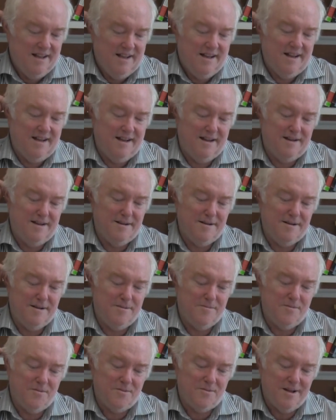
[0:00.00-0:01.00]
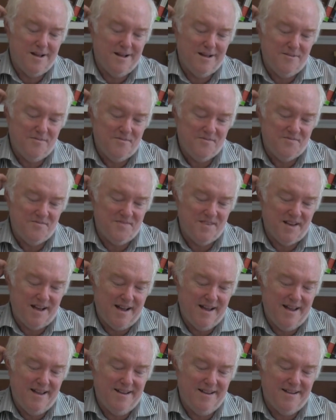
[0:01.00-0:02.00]
Well,
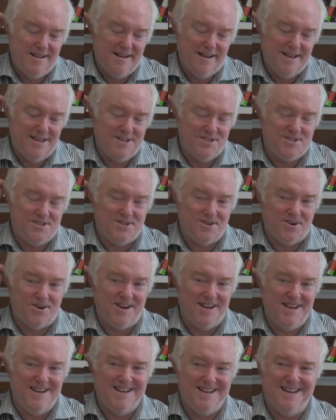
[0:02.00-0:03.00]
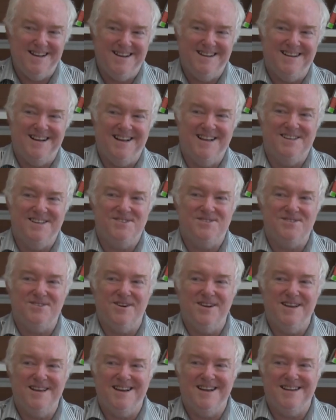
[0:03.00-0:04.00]
I enjoy
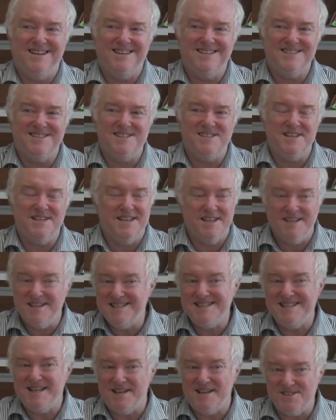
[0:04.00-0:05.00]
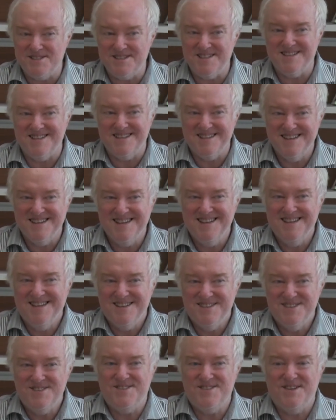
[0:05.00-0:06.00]
singing and dancing.
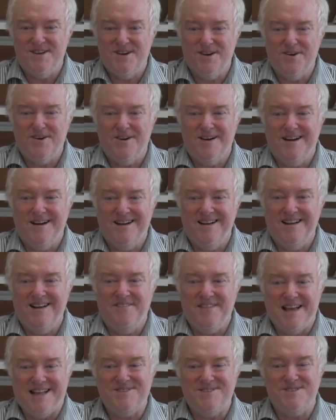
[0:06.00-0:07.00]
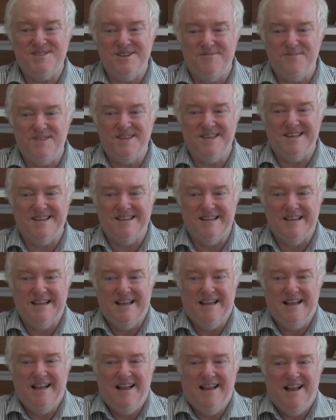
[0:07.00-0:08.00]
So, and that's something,
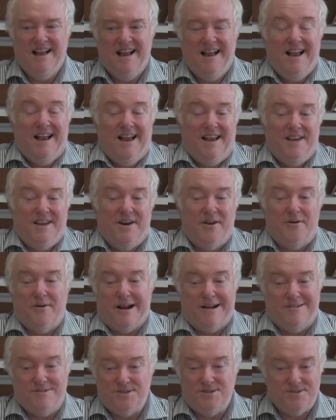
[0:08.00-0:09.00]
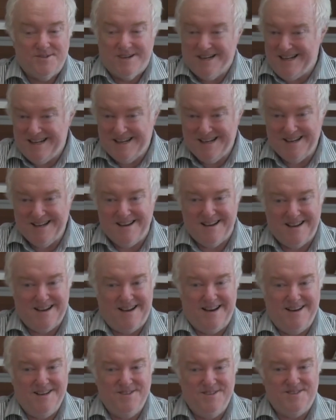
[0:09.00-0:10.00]
when I was drinking,
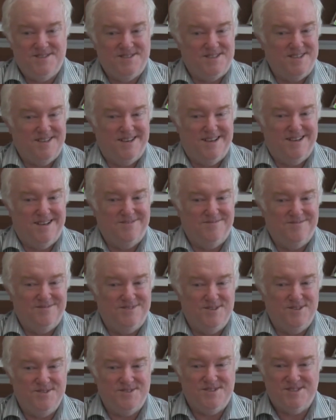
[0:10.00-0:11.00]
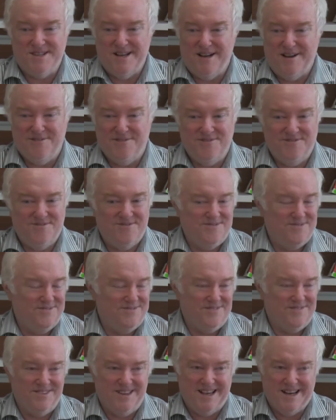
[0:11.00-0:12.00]
I used to do stuff
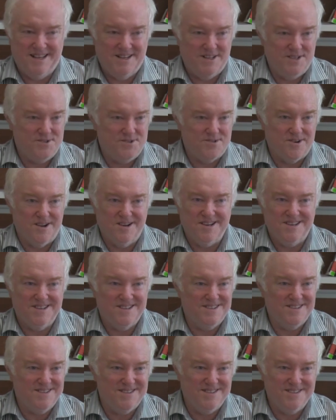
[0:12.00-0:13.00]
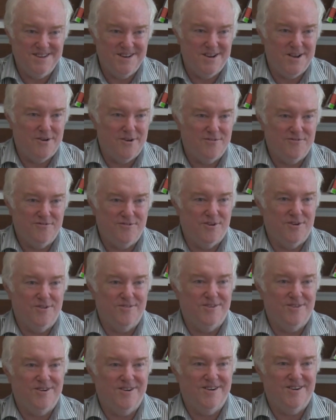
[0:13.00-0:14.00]
like in a drunken,
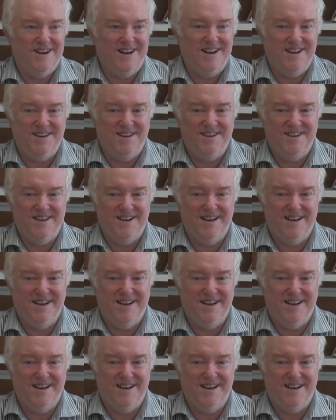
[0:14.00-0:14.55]
fervor, and